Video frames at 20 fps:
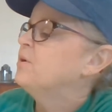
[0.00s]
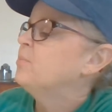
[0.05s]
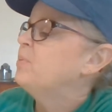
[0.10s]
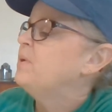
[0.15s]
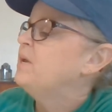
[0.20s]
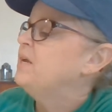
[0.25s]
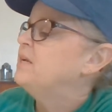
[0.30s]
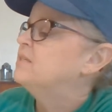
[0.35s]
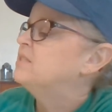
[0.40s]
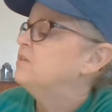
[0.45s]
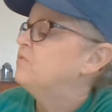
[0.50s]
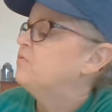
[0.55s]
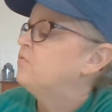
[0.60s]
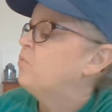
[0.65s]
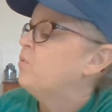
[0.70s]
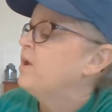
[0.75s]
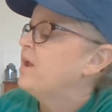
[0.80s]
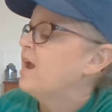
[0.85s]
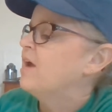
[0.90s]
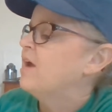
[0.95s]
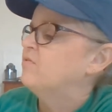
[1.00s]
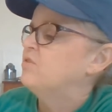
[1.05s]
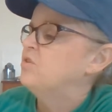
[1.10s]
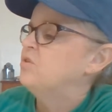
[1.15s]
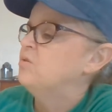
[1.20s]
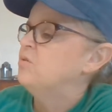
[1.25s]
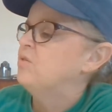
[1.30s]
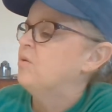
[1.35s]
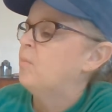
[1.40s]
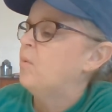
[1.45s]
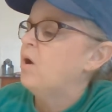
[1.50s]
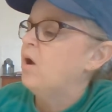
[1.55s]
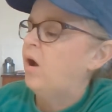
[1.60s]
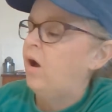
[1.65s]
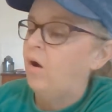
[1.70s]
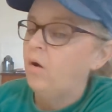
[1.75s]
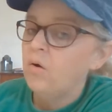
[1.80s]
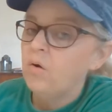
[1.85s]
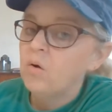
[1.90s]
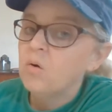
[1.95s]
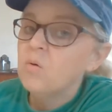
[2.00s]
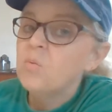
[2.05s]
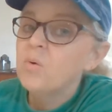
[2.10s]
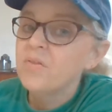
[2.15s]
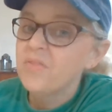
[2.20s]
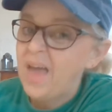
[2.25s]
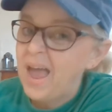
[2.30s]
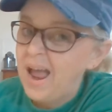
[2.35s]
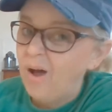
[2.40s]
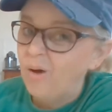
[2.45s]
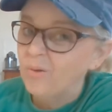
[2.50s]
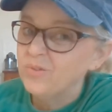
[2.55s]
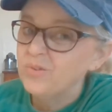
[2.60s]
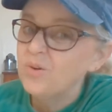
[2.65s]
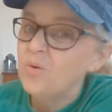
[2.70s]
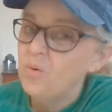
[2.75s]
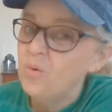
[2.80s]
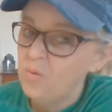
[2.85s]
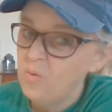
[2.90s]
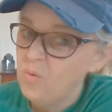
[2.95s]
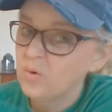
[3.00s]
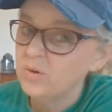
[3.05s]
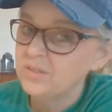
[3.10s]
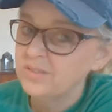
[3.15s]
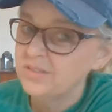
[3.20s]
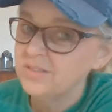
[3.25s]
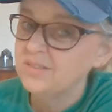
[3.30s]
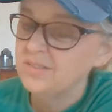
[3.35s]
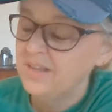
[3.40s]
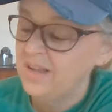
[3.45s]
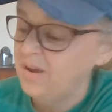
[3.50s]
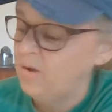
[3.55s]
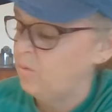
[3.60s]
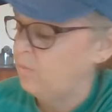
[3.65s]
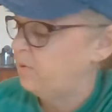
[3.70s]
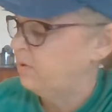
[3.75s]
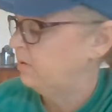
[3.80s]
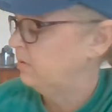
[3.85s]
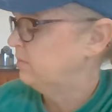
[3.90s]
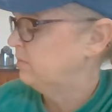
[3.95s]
apiece if we have to do them all without Orson's help.